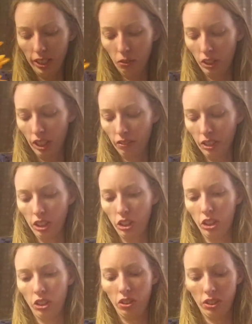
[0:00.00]
And what I'm going to
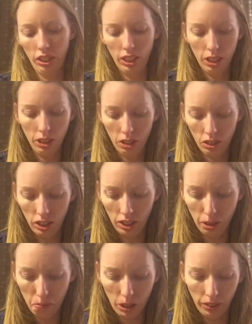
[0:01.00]
do, uh,
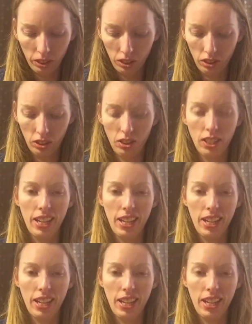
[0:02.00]
I'm probably going to,